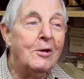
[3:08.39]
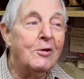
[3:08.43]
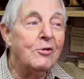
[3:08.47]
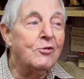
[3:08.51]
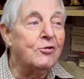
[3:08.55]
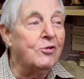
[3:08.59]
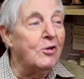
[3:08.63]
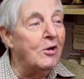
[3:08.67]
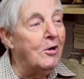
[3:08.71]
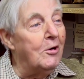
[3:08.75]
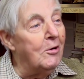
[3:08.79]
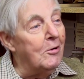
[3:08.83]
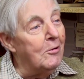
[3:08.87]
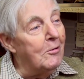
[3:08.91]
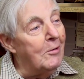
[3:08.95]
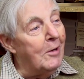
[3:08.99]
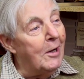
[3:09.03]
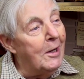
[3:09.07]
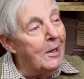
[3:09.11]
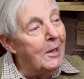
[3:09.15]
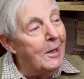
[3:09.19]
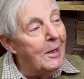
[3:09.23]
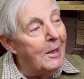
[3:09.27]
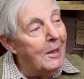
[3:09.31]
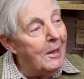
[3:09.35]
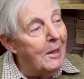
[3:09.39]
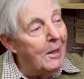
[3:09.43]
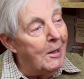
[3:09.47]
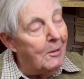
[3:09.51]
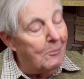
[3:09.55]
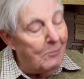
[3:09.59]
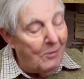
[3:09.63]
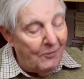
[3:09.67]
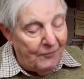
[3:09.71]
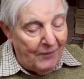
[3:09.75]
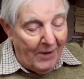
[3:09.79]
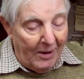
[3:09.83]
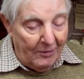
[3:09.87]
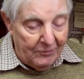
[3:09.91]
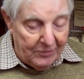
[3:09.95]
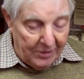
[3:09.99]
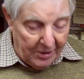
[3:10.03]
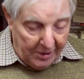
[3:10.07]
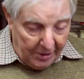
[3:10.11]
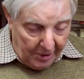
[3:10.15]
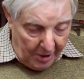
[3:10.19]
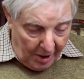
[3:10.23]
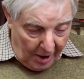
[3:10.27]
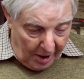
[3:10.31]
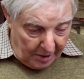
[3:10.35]
So we found a
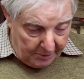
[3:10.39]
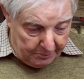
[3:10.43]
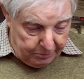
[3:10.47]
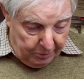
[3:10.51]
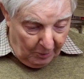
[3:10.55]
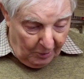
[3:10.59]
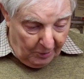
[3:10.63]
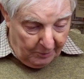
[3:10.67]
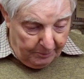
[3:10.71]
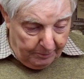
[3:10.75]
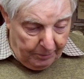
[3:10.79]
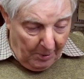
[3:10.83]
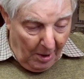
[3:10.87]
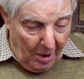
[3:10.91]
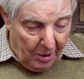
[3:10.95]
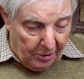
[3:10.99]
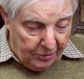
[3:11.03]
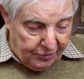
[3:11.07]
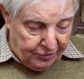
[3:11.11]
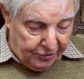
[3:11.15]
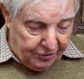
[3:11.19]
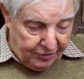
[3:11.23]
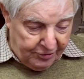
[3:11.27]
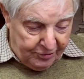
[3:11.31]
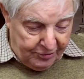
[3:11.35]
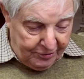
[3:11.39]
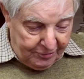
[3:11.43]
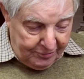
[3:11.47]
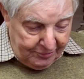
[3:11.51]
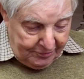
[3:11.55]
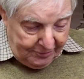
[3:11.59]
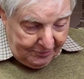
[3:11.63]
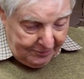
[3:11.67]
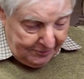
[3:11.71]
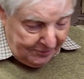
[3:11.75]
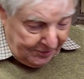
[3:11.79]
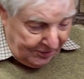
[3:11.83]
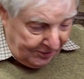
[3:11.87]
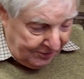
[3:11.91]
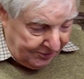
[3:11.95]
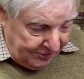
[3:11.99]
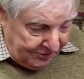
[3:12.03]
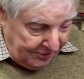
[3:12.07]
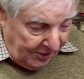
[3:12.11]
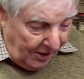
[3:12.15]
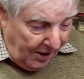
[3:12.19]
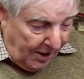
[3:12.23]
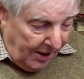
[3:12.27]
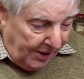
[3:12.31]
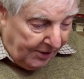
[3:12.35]
cardboard box this
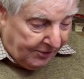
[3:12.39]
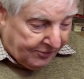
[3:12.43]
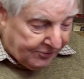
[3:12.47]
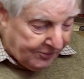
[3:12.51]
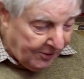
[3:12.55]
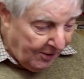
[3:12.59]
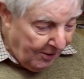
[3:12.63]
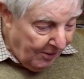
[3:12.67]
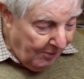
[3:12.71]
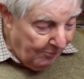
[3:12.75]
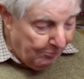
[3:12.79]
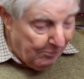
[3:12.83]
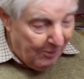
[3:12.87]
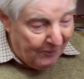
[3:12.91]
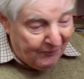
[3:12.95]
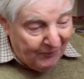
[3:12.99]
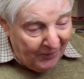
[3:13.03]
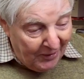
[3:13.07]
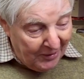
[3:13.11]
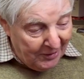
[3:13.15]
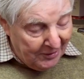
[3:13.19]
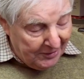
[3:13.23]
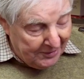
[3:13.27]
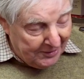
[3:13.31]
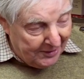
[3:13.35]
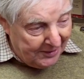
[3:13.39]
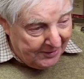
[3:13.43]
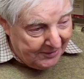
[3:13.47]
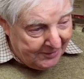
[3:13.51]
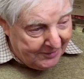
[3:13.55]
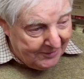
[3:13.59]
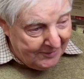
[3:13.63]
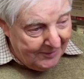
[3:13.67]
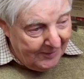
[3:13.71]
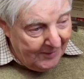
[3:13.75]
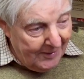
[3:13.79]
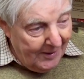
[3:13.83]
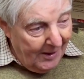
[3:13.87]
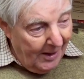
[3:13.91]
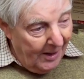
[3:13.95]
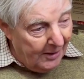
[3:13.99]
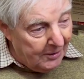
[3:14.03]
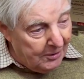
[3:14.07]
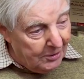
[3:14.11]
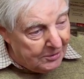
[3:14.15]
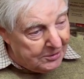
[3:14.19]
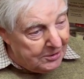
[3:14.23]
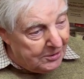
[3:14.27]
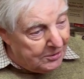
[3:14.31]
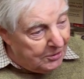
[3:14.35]
size, we filled it, I
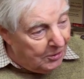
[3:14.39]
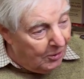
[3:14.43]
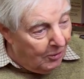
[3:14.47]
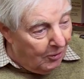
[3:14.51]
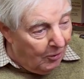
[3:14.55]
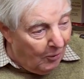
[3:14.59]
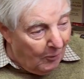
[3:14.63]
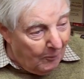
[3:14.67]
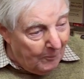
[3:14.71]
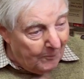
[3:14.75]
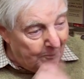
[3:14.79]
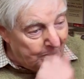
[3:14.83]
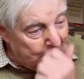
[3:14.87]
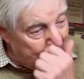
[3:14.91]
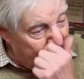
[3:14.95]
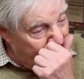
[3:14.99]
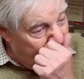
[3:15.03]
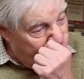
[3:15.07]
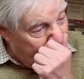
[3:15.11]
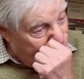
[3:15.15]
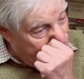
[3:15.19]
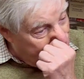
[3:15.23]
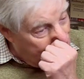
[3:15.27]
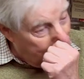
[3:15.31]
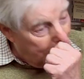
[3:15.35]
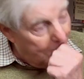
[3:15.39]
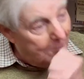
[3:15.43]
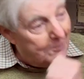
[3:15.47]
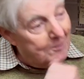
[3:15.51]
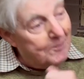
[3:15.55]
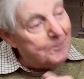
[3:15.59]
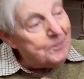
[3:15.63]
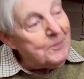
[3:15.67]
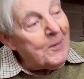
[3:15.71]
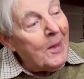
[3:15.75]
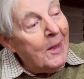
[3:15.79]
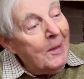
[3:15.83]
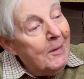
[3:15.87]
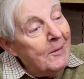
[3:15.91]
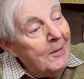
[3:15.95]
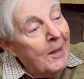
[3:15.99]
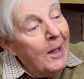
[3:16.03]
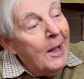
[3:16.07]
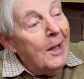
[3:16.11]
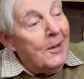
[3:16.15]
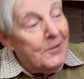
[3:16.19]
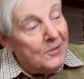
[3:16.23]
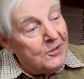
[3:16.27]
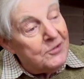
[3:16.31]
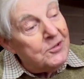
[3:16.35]
got it home, I thought,
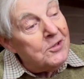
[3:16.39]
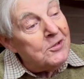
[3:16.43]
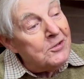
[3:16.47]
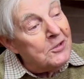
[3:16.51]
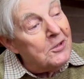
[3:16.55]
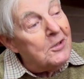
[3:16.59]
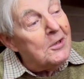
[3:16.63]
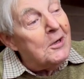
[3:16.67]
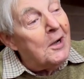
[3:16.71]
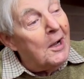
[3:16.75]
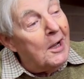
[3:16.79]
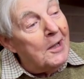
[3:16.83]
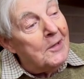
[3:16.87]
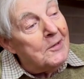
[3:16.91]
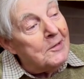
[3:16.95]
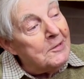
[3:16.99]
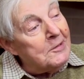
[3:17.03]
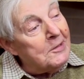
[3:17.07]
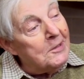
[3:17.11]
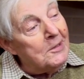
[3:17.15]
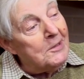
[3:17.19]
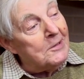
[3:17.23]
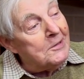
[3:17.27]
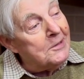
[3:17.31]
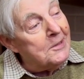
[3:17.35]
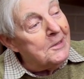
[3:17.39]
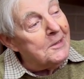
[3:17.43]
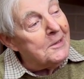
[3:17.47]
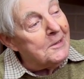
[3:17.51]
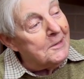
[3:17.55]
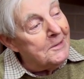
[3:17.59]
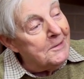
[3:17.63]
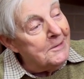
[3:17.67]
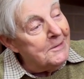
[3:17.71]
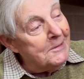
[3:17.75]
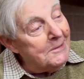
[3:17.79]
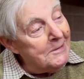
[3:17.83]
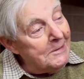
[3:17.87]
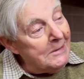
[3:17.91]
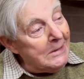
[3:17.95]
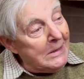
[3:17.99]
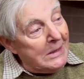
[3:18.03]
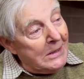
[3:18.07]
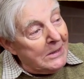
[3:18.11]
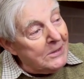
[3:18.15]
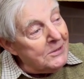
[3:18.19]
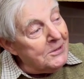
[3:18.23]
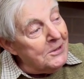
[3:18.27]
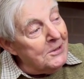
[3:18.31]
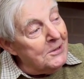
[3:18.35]
this is alright, this lot here.
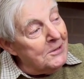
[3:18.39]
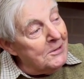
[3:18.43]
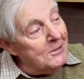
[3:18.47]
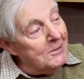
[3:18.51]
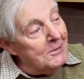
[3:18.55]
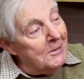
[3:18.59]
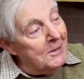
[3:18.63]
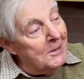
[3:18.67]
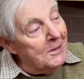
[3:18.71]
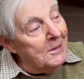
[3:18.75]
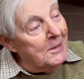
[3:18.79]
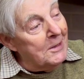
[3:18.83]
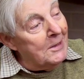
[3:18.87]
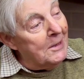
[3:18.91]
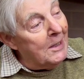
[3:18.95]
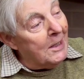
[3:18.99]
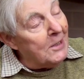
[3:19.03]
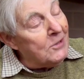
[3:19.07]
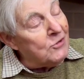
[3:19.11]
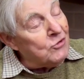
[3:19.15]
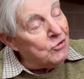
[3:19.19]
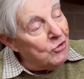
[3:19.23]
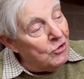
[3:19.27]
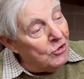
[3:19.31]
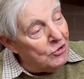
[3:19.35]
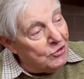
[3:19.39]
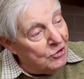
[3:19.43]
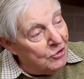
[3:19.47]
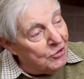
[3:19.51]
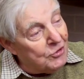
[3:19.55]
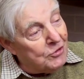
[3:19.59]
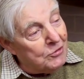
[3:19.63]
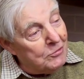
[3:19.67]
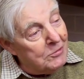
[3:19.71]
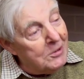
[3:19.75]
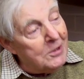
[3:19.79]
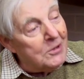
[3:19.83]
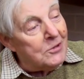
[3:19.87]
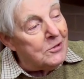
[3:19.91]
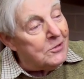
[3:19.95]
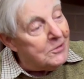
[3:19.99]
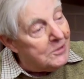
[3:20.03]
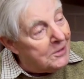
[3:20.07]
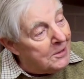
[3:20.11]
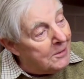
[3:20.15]
So I sorted through it.